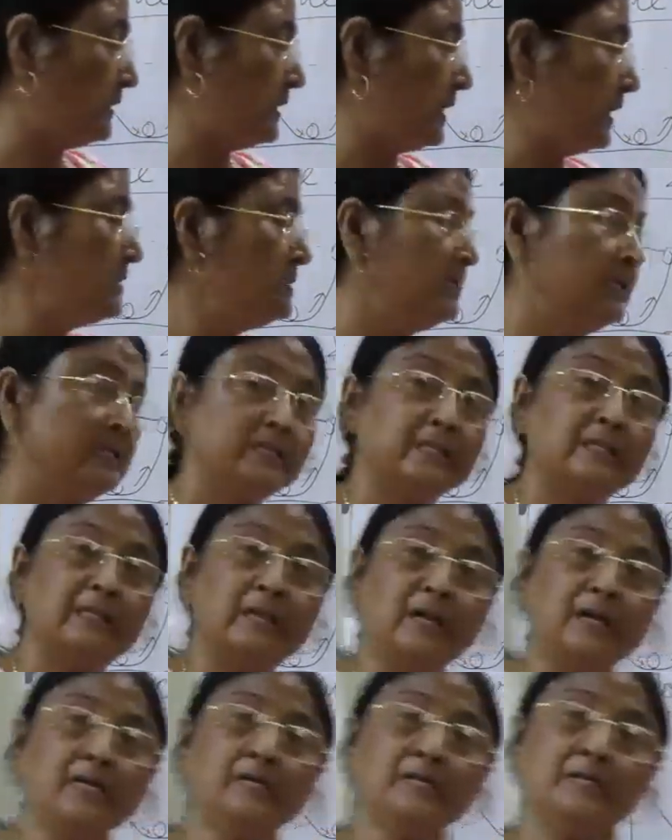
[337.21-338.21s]
then
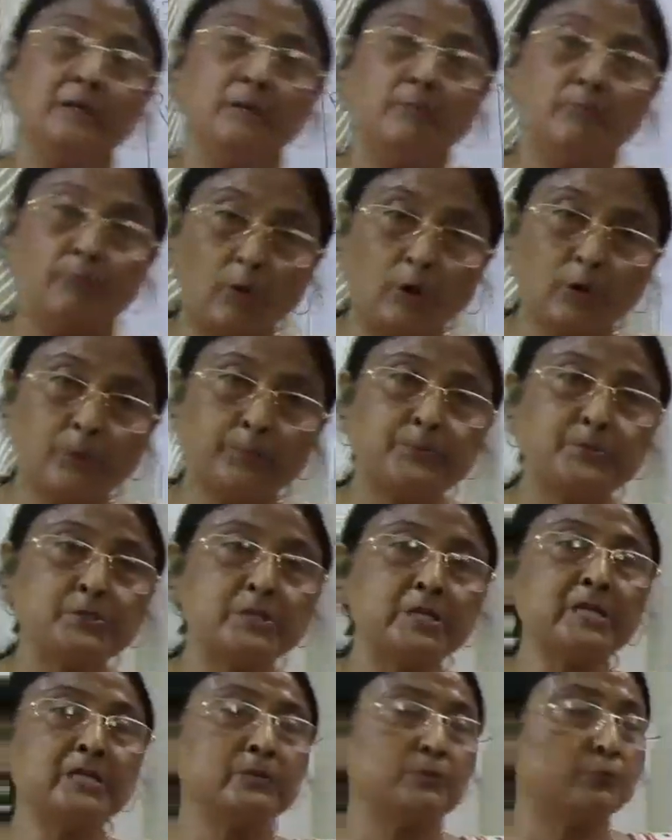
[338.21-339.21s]
the
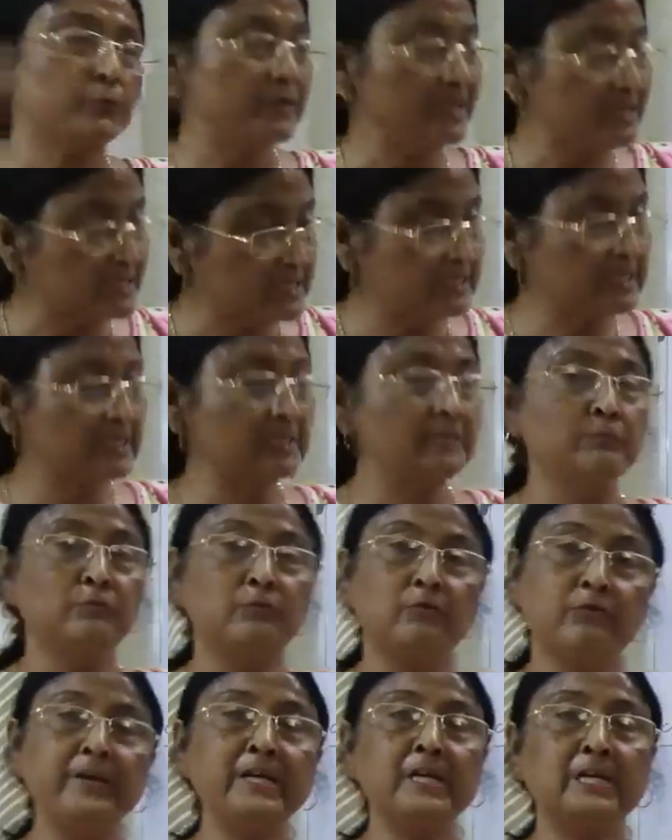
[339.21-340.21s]
object which is in
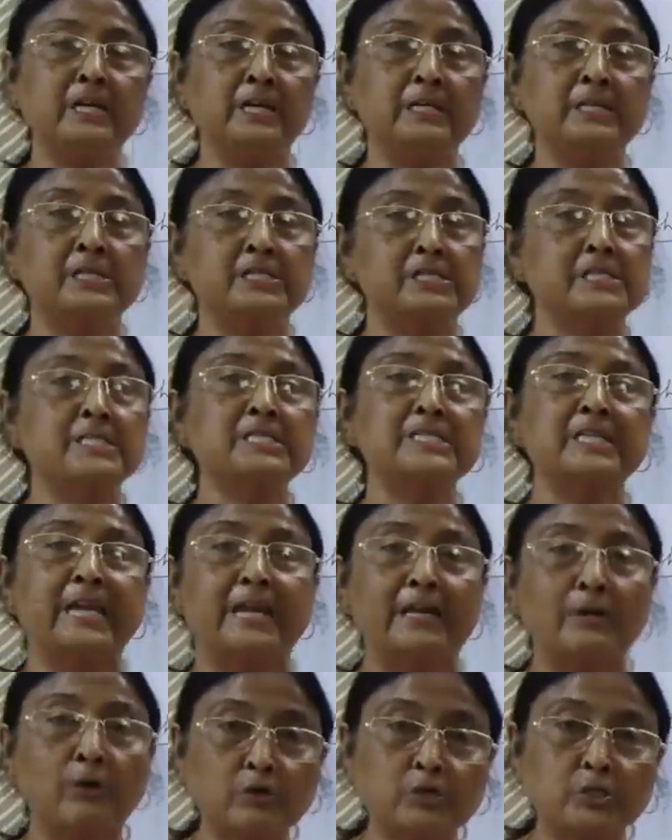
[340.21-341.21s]
moving conditions
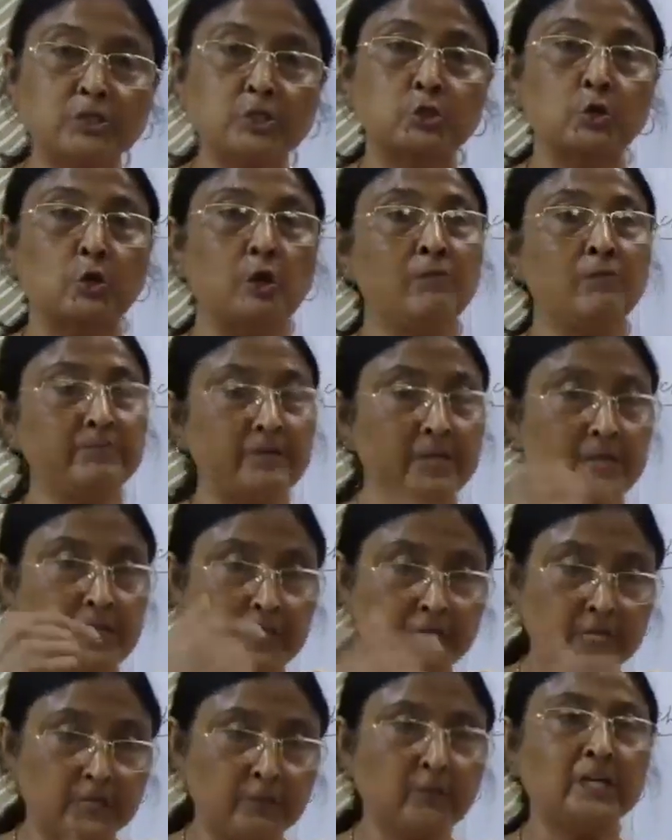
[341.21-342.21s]
cannot stop.
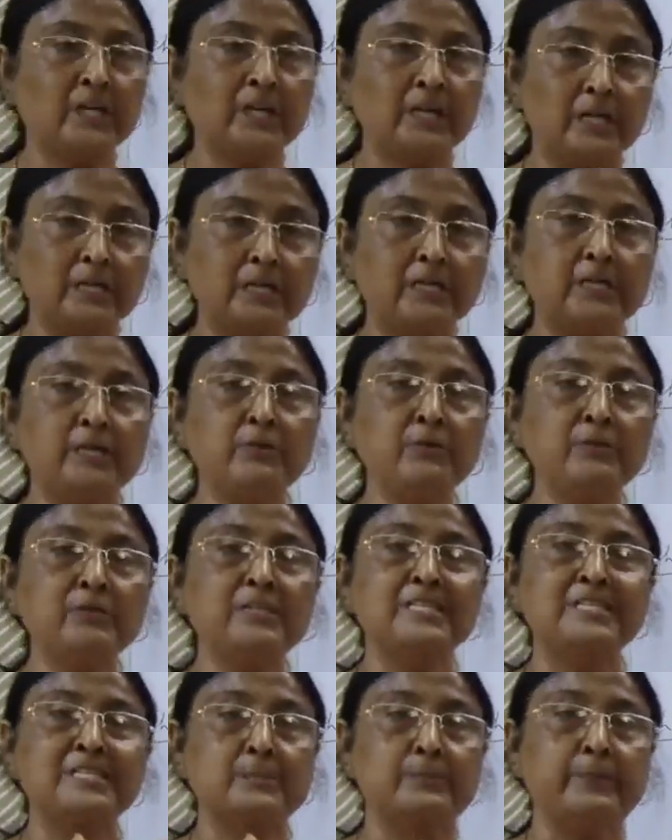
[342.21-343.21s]
It will continue
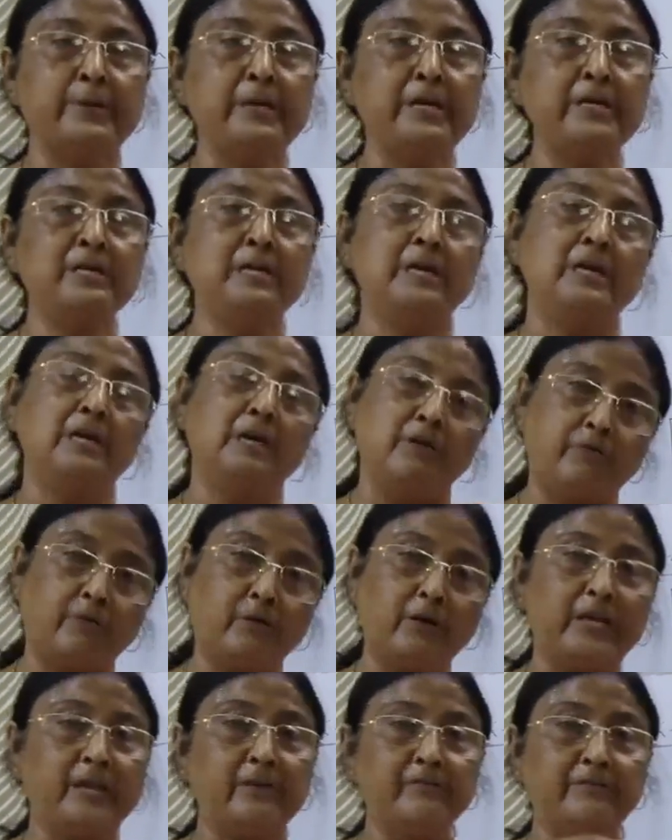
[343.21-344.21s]
its speed
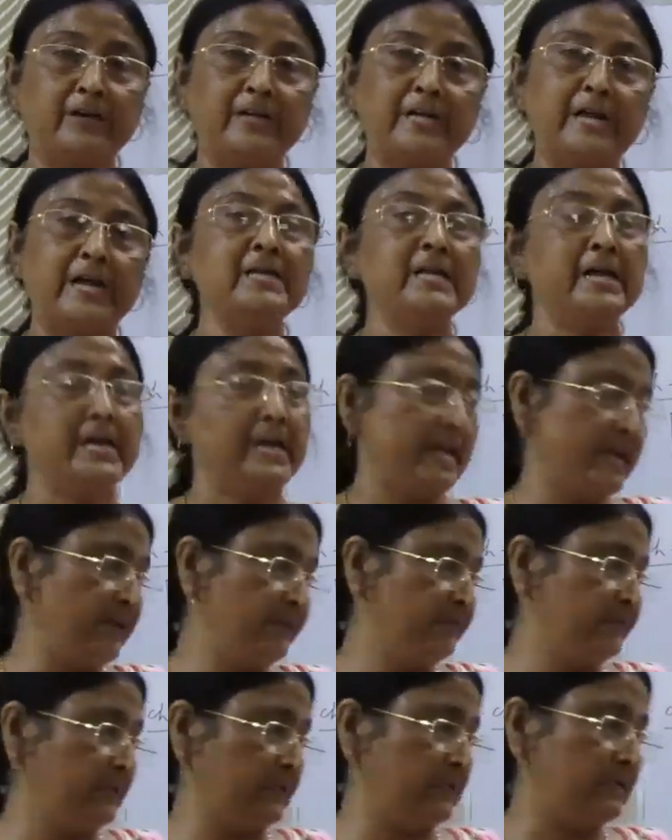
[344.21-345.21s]
forever and
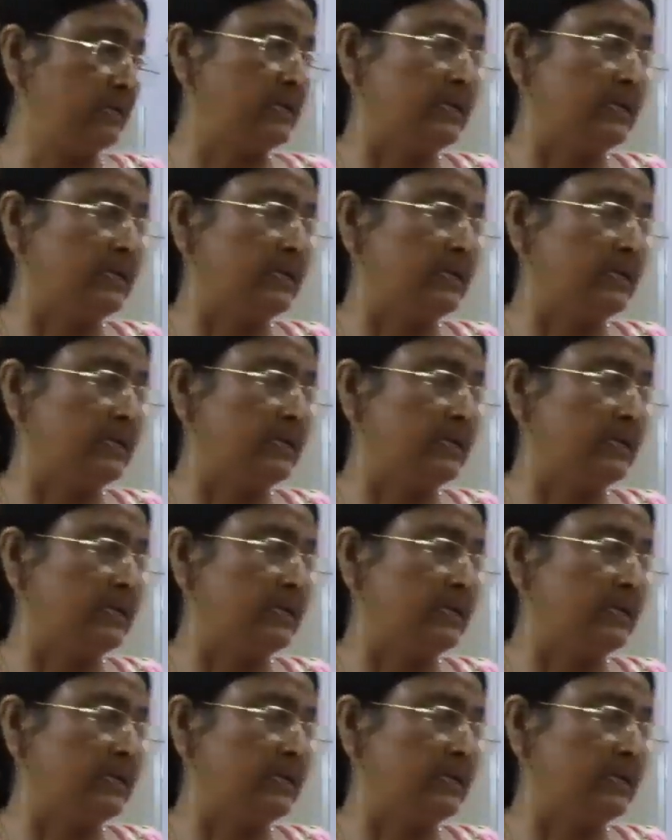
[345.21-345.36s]
ever.